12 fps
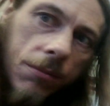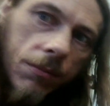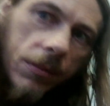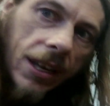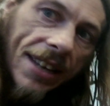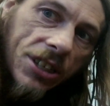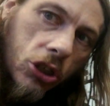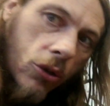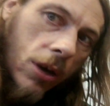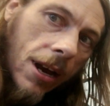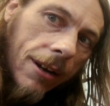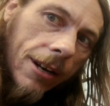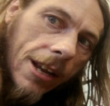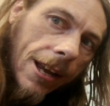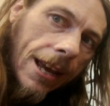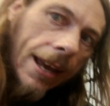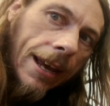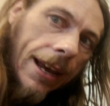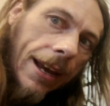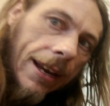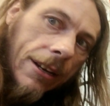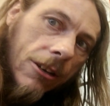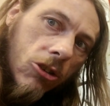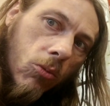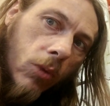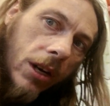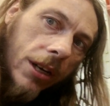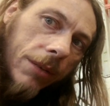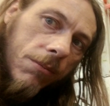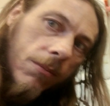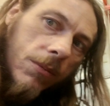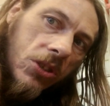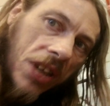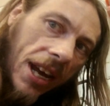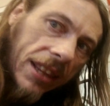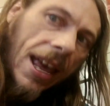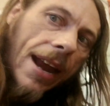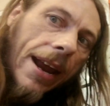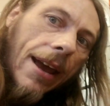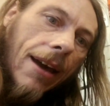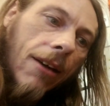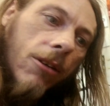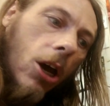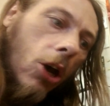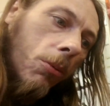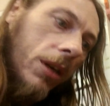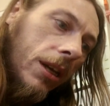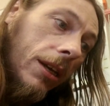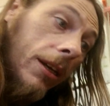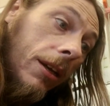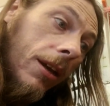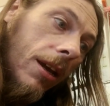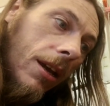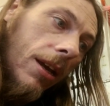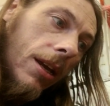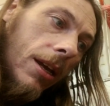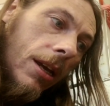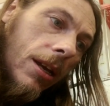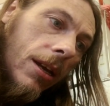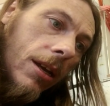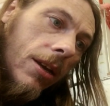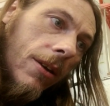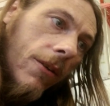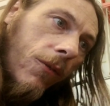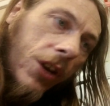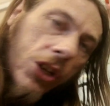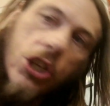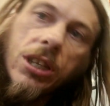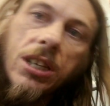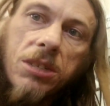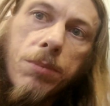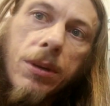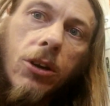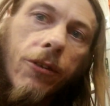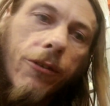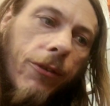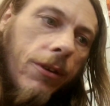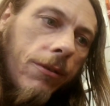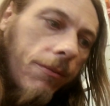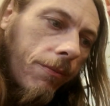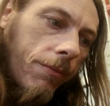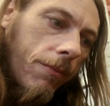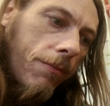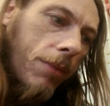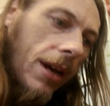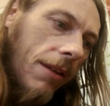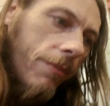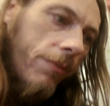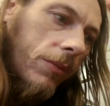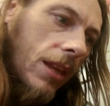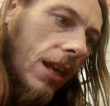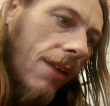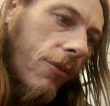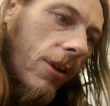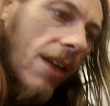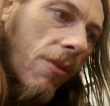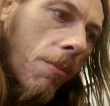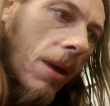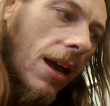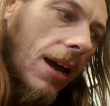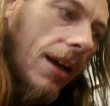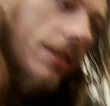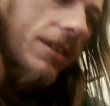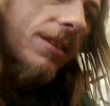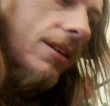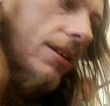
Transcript: gas strut, and when I take that out I'll be finishing this bit off. But every other part,